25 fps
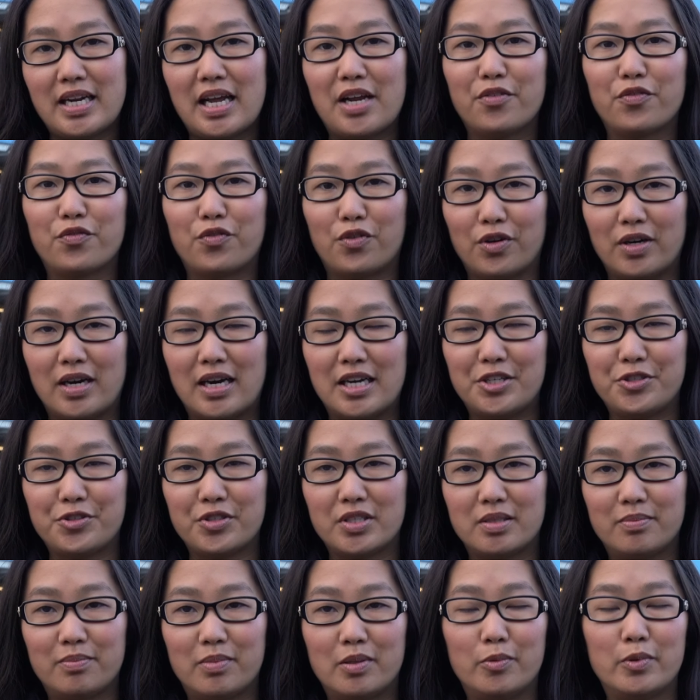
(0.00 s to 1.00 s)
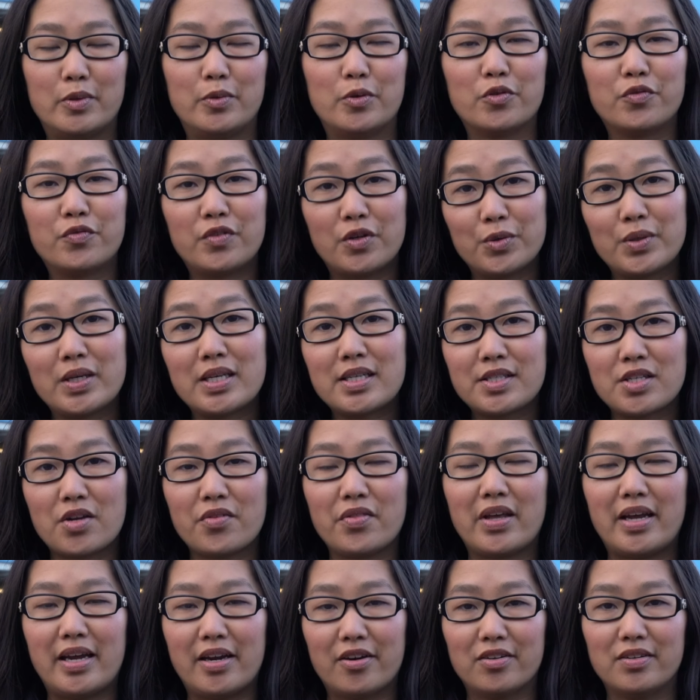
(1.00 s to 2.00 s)
and 400, but we will focus on
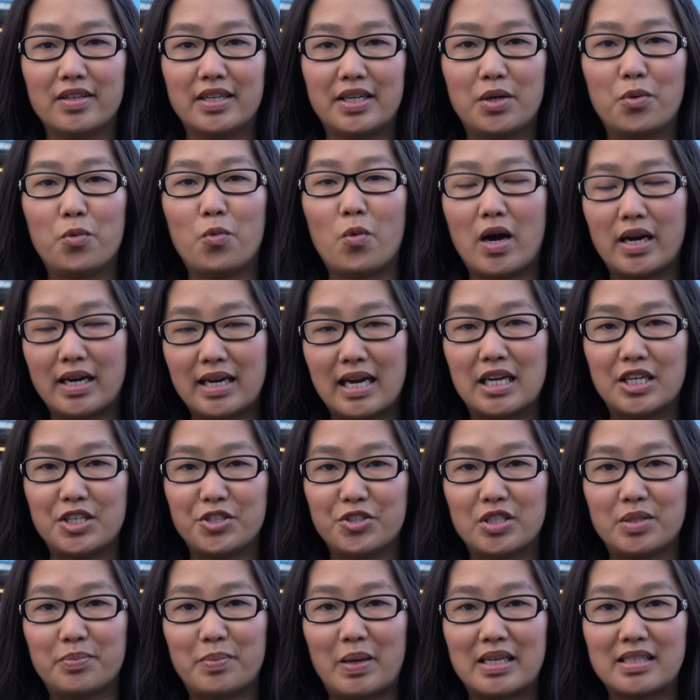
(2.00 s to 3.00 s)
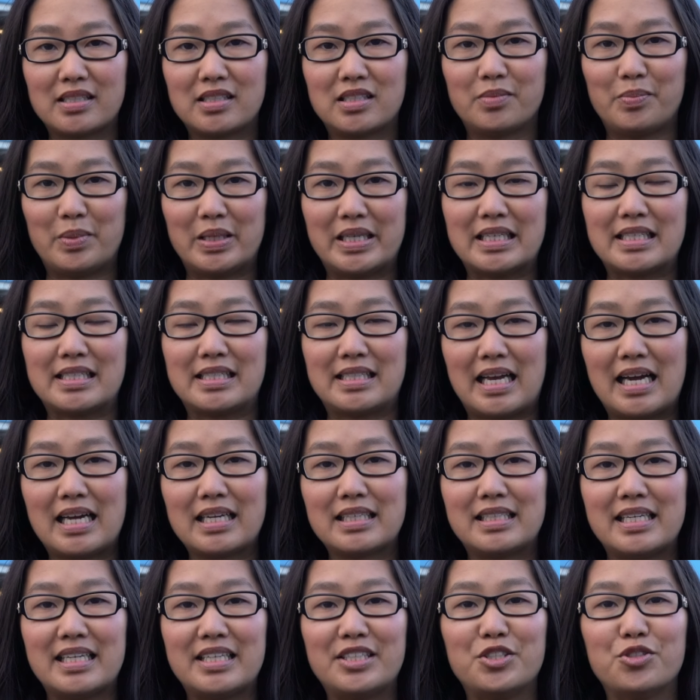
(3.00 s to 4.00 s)
the Airlink 100 bus because
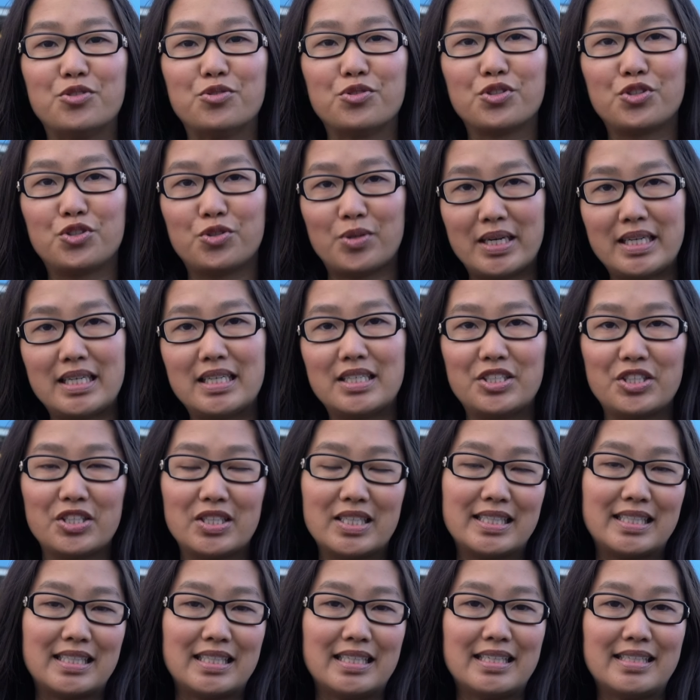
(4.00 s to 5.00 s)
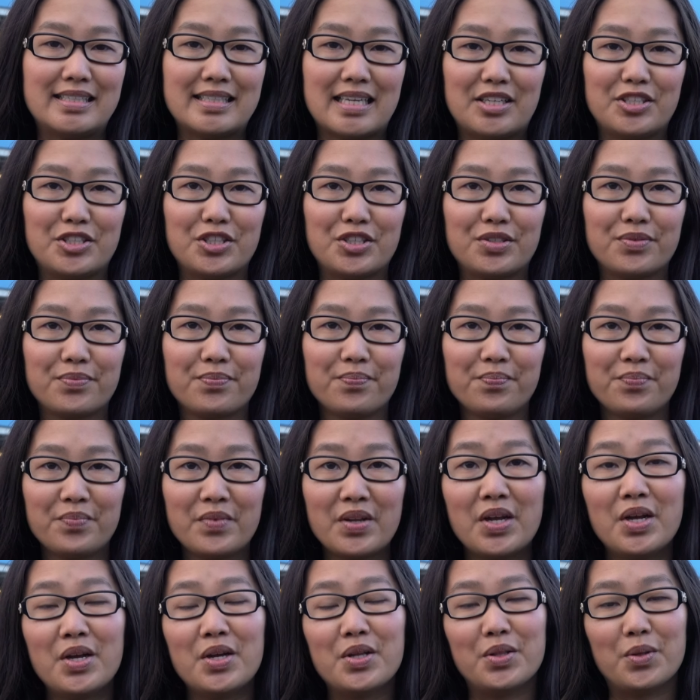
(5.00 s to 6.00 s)
that takes you straight into the city centre.
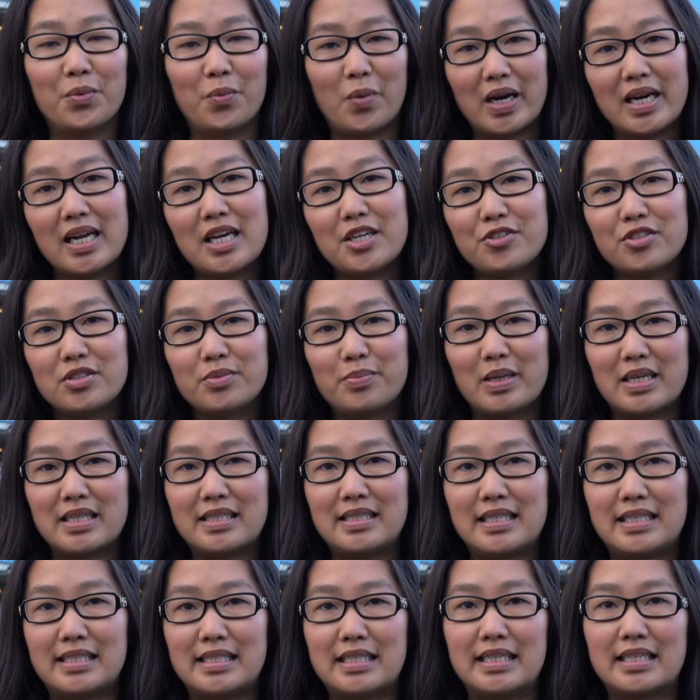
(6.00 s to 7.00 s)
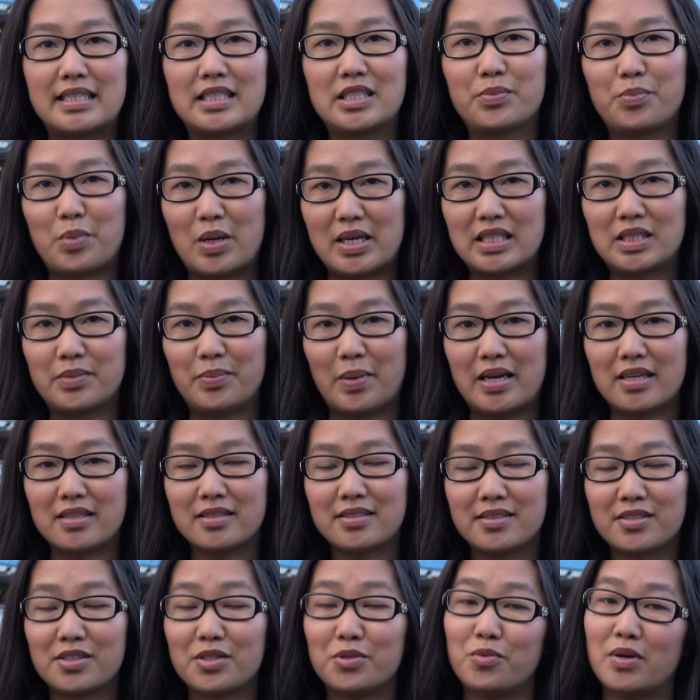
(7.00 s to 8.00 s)
The 100 bus is an express
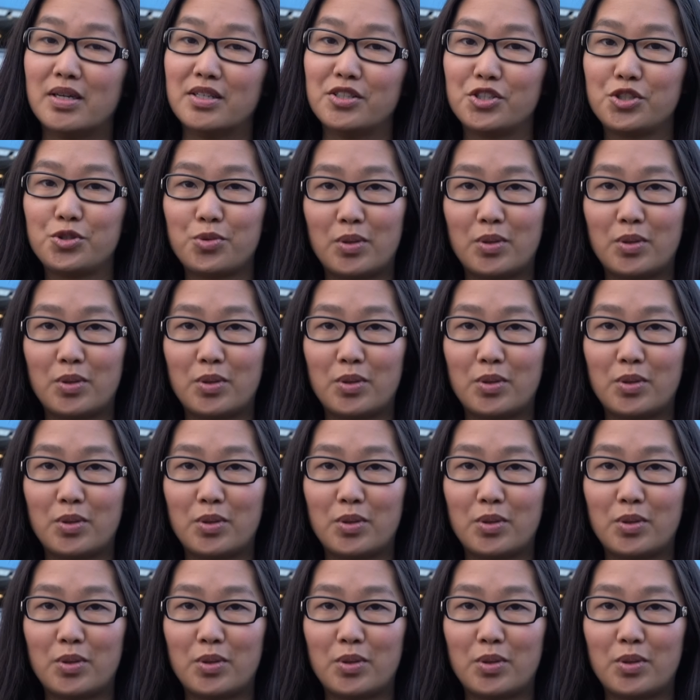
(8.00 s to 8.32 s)
bus, runs